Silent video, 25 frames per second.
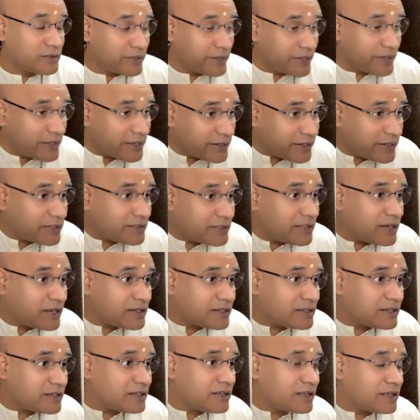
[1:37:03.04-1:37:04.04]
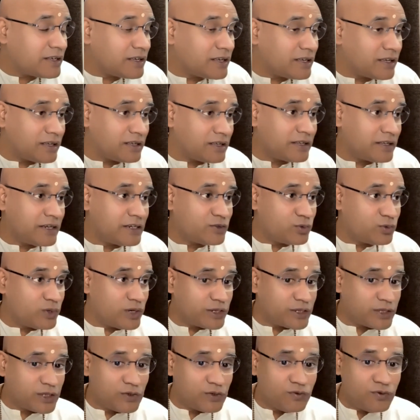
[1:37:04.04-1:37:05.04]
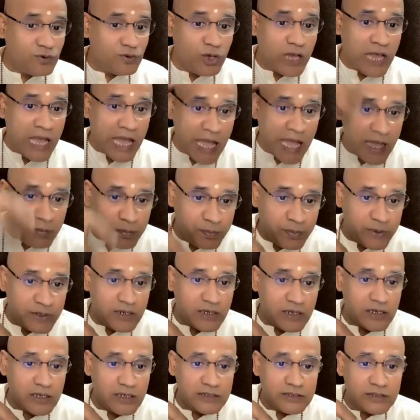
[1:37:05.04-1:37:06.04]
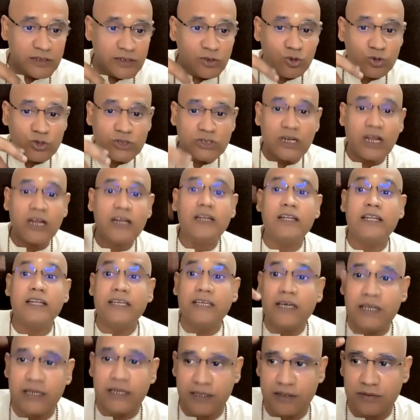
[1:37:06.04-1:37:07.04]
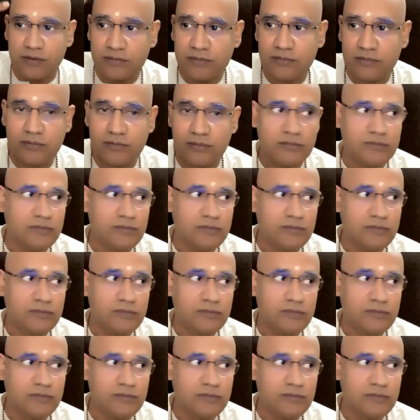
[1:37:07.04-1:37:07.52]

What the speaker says: Thinking that it will give you happiness, you start lingering.